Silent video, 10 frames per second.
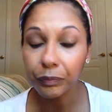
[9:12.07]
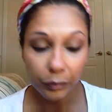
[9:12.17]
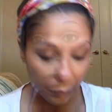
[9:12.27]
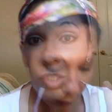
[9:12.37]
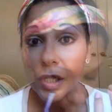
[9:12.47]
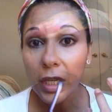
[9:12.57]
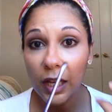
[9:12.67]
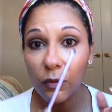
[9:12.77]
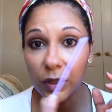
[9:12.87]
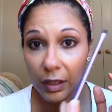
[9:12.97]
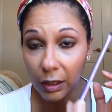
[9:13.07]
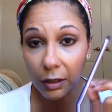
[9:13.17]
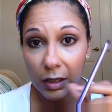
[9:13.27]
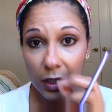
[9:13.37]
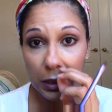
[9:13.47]
Smudging it in with a little
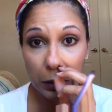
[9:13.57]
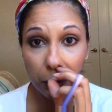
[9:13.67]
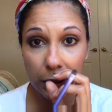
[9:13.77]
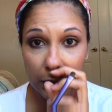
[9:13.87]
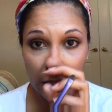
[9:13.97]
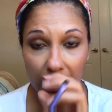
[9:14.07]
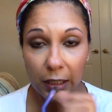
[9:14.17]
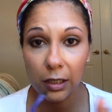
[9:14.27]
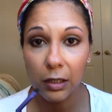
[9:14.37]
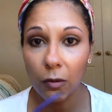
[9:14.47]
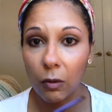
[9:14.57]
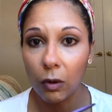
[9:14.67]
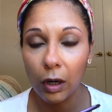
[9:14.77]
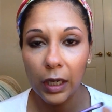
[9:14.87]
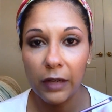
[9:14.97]
detail brush like this,
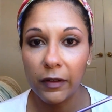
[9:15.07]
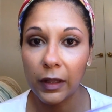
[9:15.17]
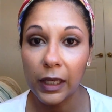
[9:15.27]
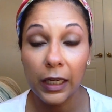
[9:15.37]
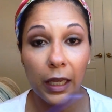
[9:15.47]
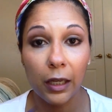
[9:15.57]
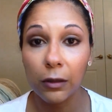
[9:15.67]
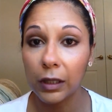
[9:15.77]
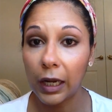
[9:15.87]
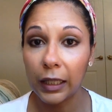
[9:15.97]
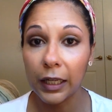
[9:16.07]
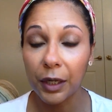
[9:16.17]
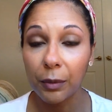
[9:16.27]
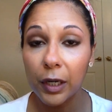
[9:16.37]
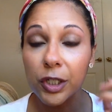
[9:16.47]
or even like an angled eyeliner
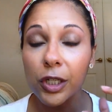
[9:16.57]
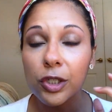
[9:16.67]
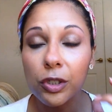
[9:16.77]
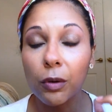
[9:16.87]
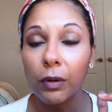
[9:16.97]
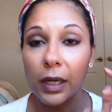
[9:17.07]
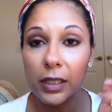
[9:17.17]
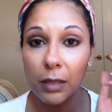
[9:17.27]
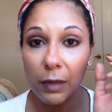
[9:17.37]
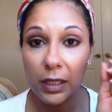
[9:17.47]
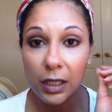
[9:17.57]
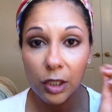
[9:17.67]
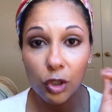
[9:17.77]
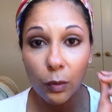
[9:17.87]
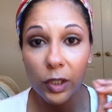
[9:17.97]
brush, is so nice. It makes it
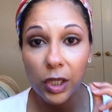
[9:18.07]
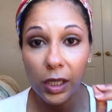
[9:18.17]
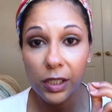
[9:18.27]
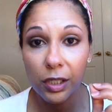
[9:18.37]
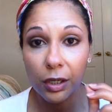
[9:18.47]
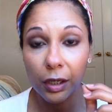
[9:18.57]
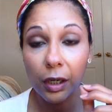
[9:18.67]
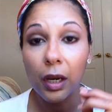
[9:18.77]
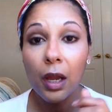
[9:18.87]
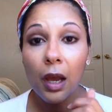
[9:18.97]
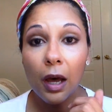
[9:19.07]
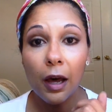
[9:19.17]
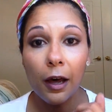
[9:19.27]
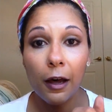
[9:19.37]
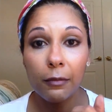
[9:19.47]
so much easier,
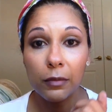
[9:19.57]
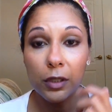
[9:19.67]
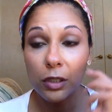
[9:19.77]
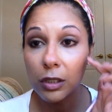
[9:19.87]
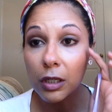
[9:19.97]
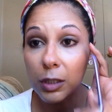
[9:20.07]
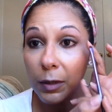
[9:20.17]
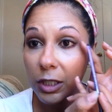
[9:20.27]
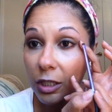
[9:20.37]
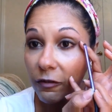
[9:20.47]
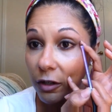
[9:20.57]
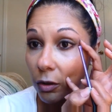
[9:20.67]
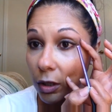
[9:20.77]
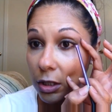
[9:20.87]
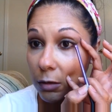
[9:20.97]
especially if you're
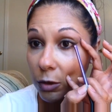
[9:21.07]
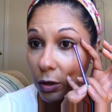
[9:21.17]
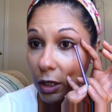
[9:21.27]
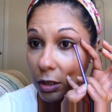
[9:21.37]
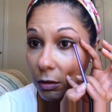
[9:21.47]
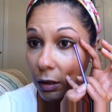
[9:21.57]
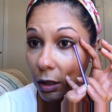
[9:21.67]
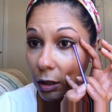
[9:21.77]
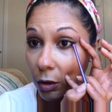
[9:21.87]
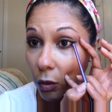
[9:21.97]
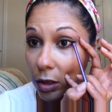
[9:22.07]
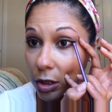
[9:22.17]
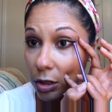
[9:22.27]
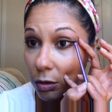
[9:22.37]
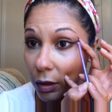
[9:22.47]
going to try to do, or going to
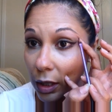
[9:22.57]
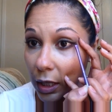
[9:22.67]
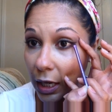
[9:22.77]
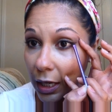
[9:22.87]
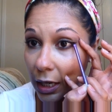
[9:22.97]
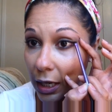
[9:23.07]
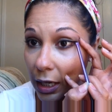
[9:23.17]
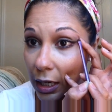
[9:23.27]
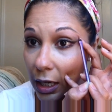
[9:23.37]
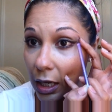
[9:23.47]
do like a cat eye.